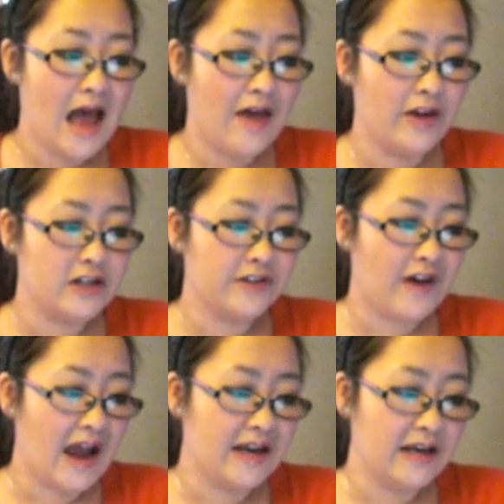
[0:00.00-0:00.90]
and they're
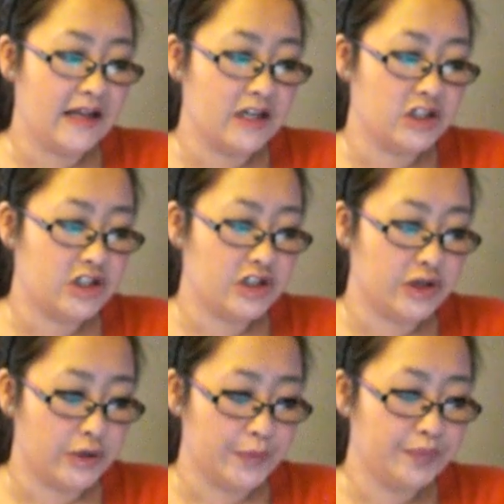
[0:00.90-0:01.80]
divided
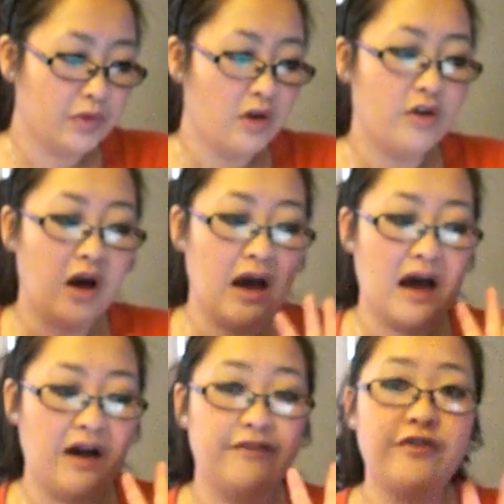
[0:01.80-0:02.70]
into
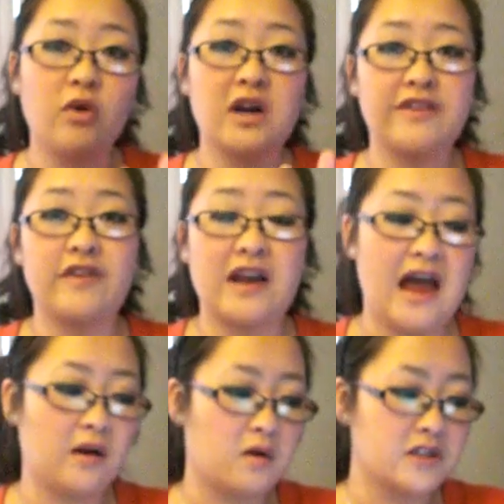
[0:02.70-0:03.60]
4 different
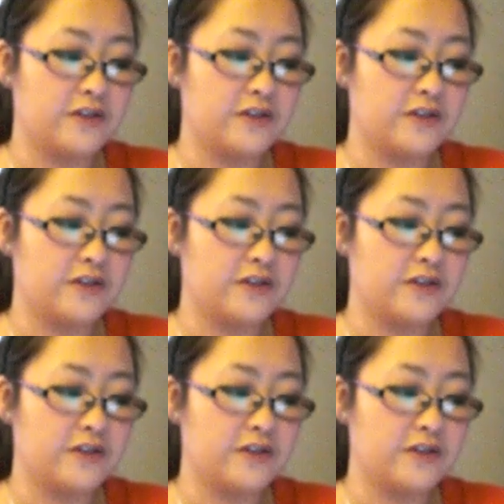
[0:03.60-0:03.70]
categories.